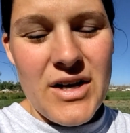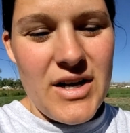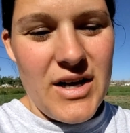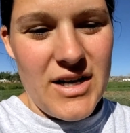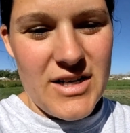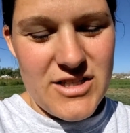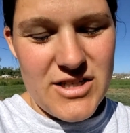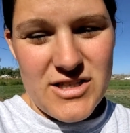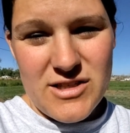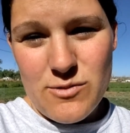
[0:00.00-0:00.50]

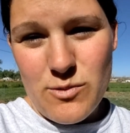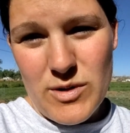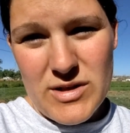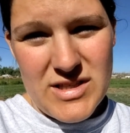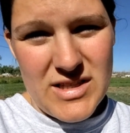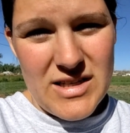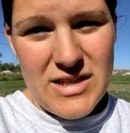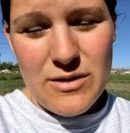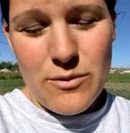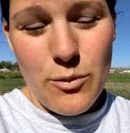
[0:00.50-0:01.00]
it just
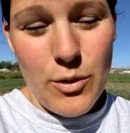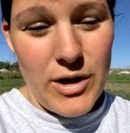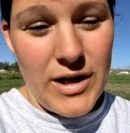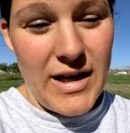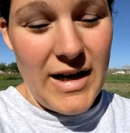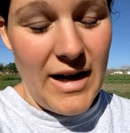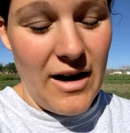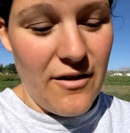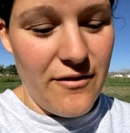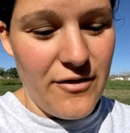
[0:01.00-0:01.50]
wasn't
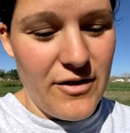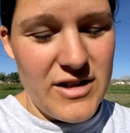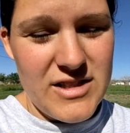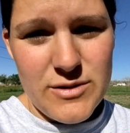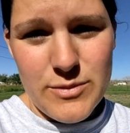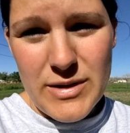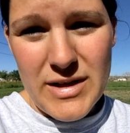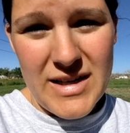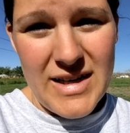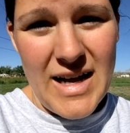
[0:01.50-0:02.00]
working out for
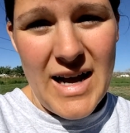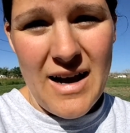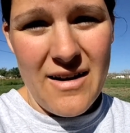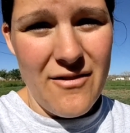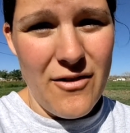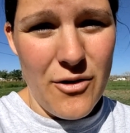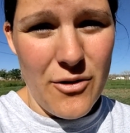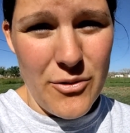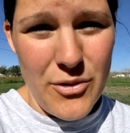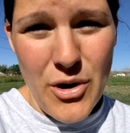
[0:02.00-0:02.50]
us. We didn't
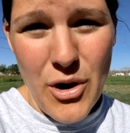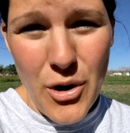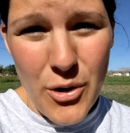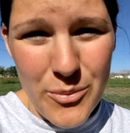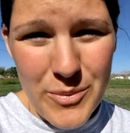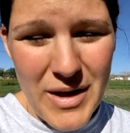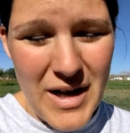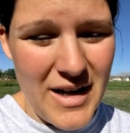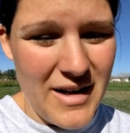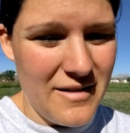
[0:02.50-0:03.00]
have our own
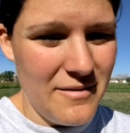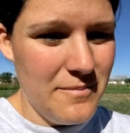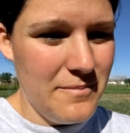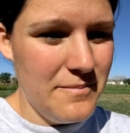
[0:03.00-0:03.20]
home yet.